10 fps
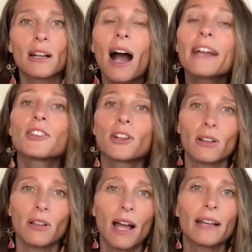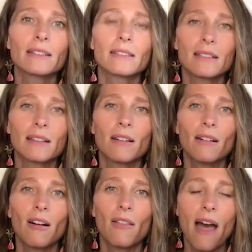guide your clients
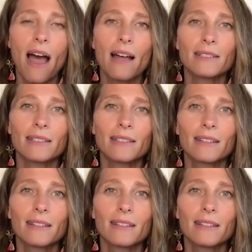on that